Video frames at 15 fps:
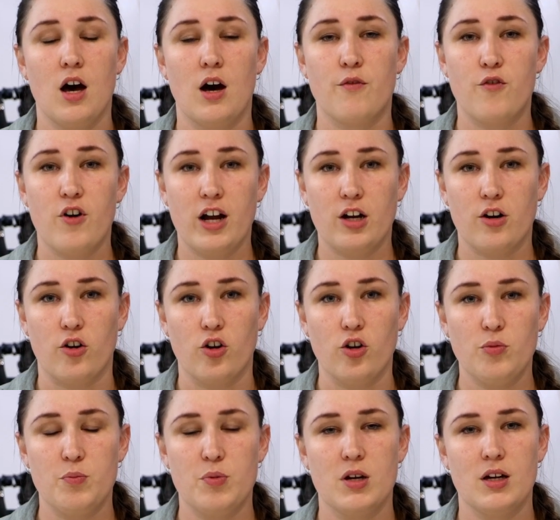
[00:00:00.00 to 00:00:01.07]
A frac
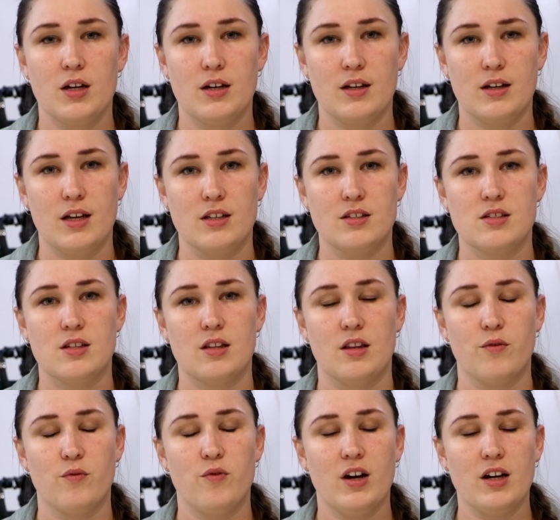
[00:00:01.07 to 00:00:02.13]
group is
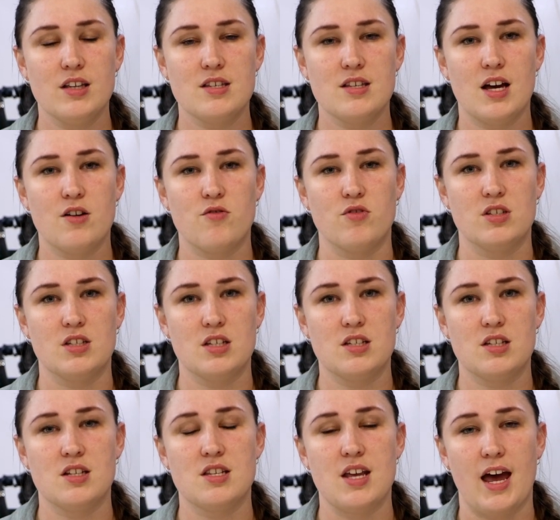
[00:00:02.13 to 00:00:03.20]
the Fungicide
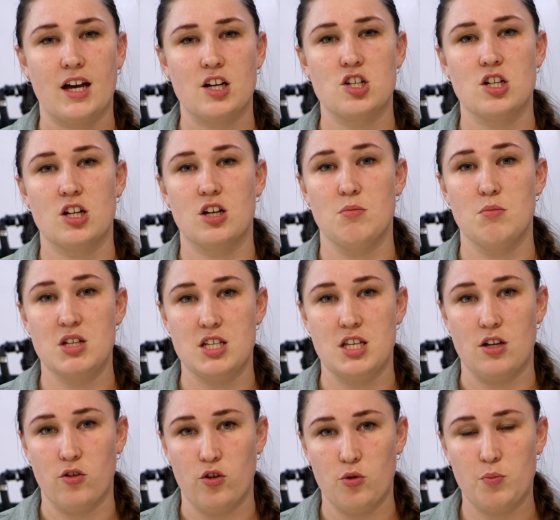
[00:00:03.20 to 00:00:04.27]
Resistance Action
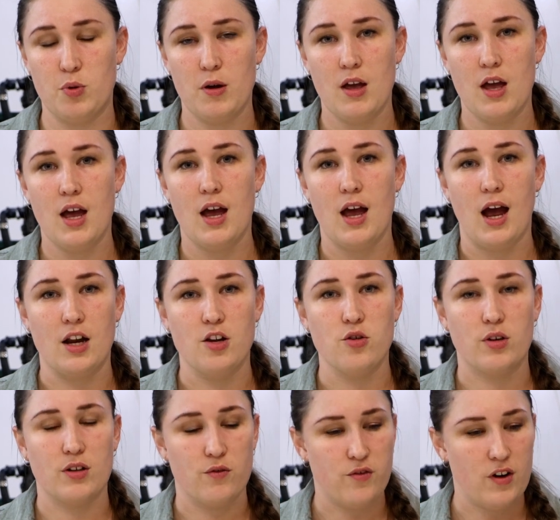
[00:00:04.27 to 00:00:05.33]
Committee group, and
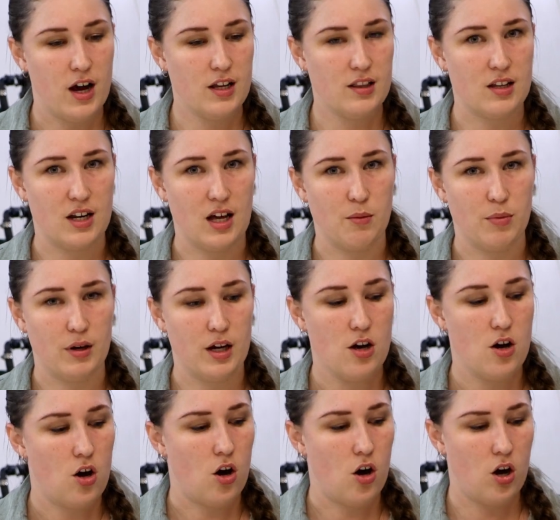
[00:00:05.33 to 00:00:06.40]
you can find the number
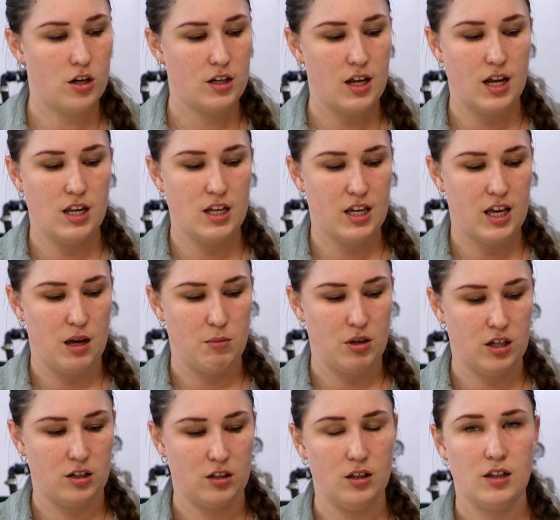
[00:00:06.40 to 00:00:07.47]
on any
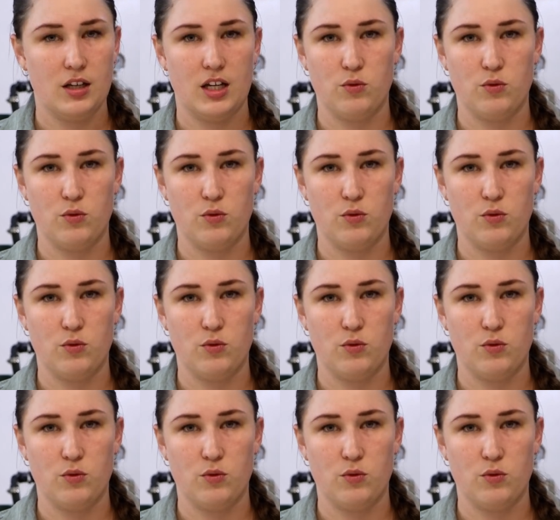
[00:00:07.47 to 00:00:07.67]
chemical.